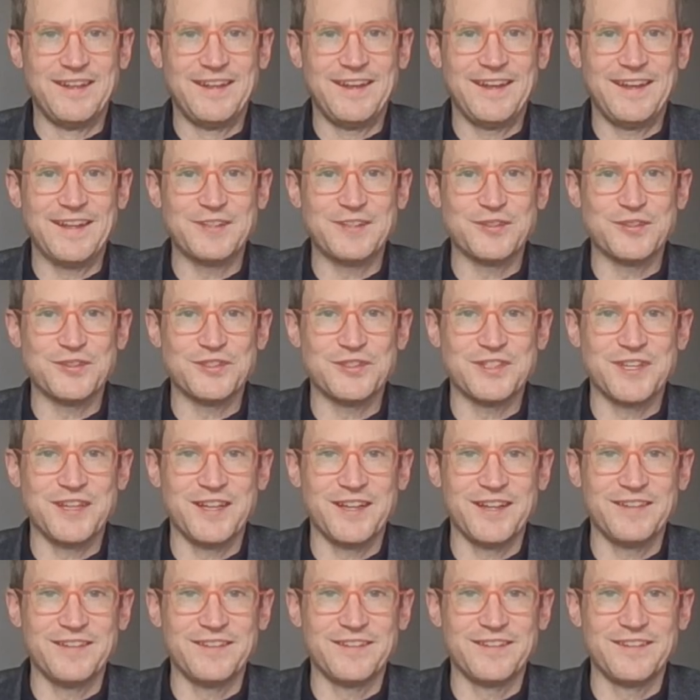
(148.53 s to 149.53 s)

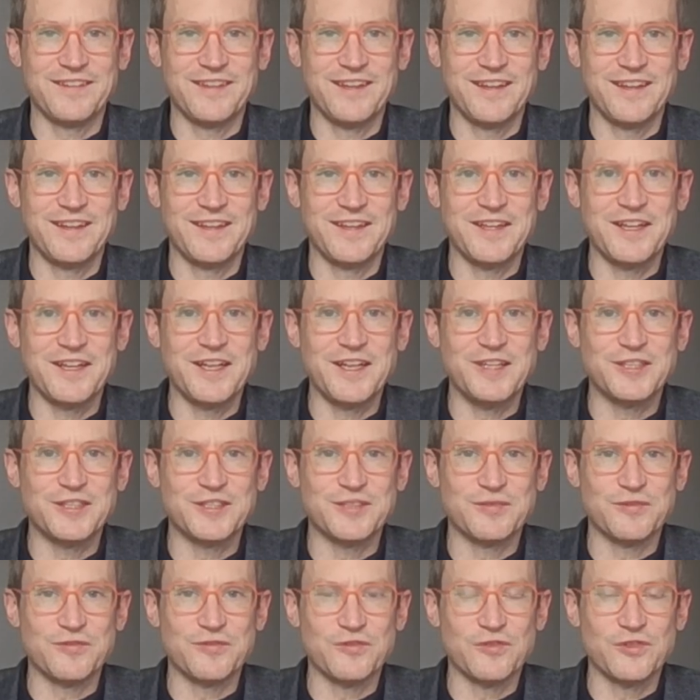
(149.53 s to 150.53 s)
exercise that Ignatius
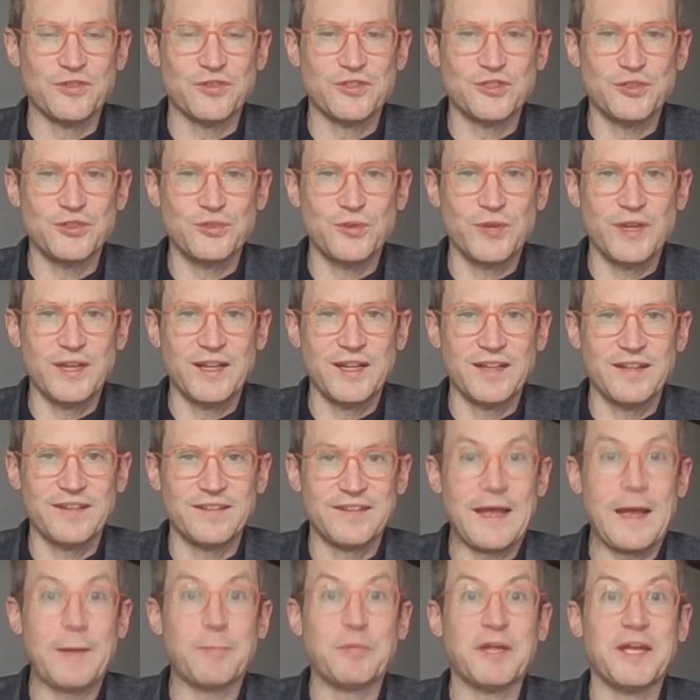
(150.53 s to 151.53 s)
referred to as
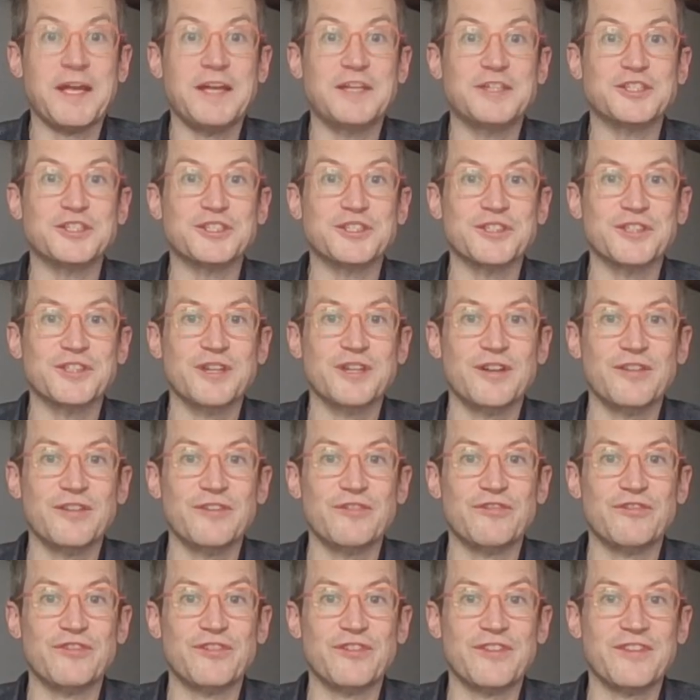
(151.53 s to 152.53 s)
application
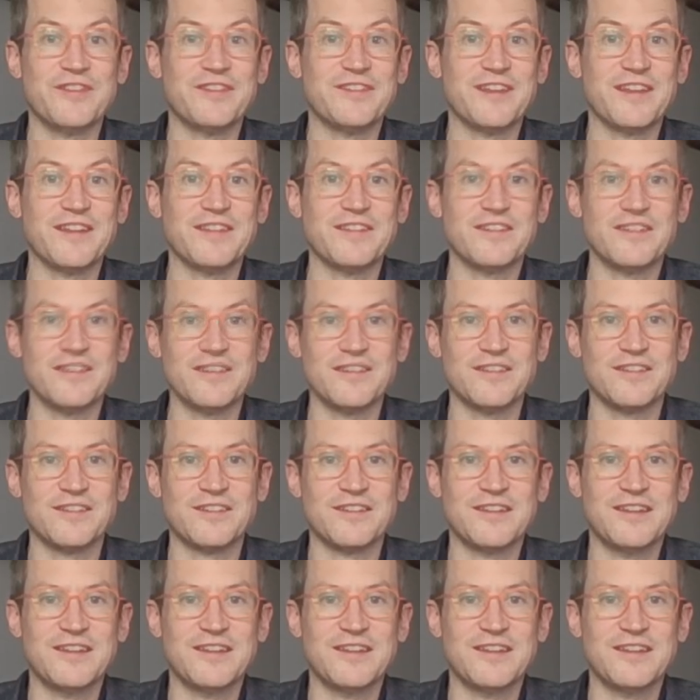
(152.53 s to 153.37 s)
of the senses.